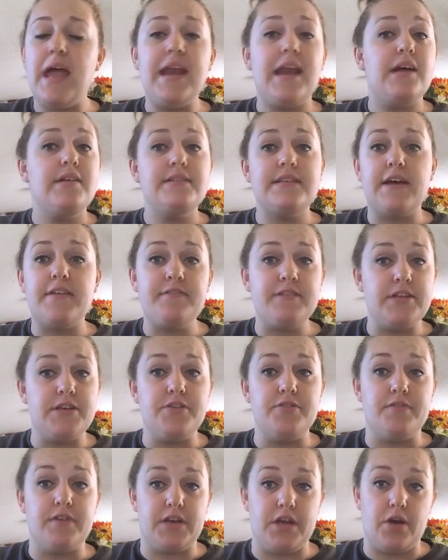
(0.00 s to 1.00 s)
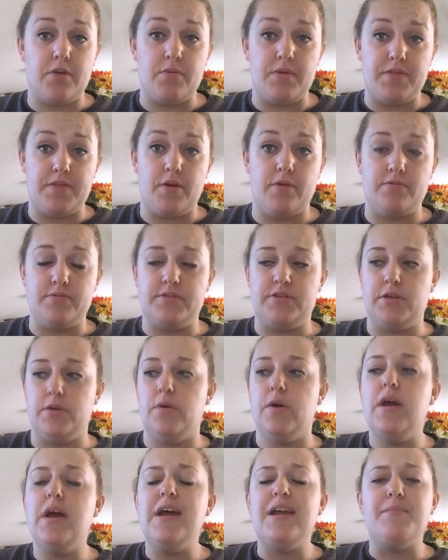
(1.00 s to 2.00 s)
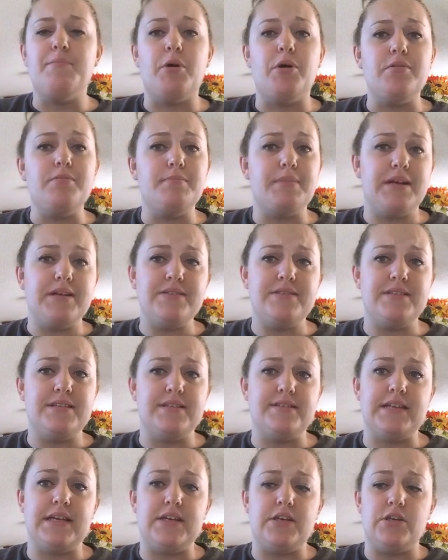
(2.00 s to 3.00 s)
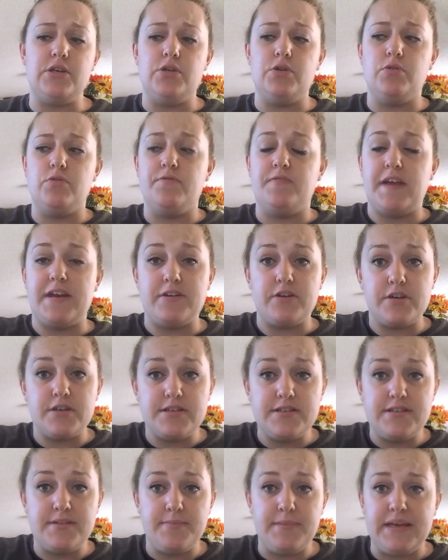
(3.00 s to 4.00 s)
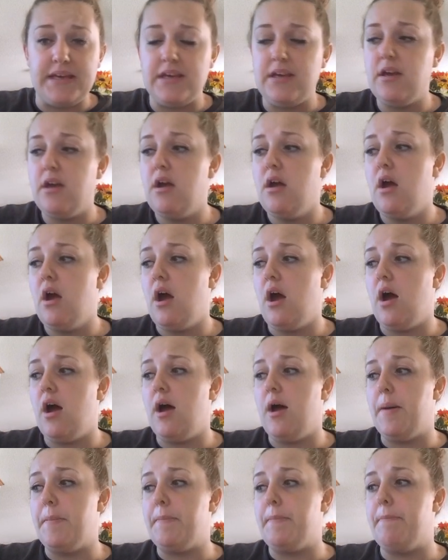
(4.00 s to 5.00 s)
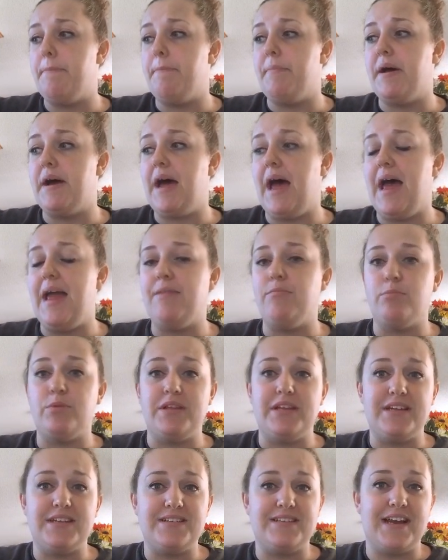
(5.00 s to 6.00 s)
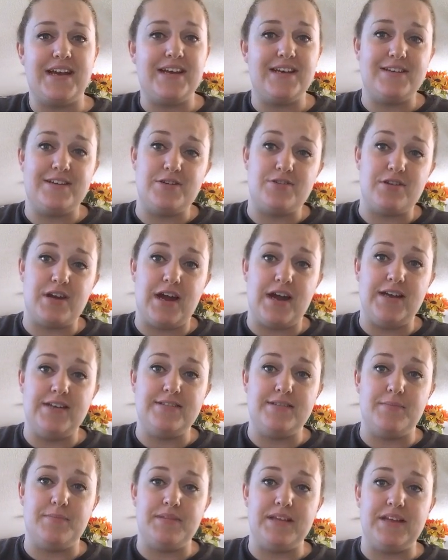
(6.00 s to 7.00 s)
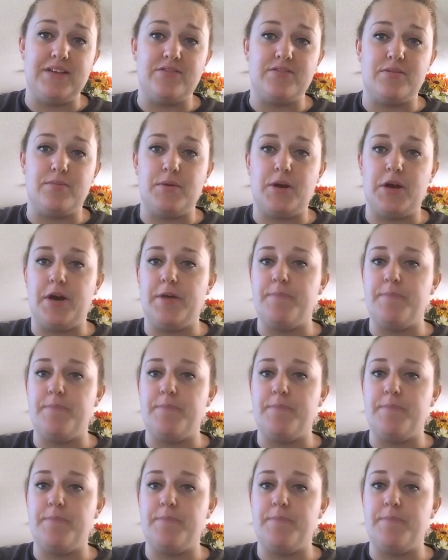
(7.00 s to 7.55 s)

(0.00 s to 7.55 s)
And I'll definitely do video with those two. Molten Melts is a new vendor to me, but I'm really excited to try some things from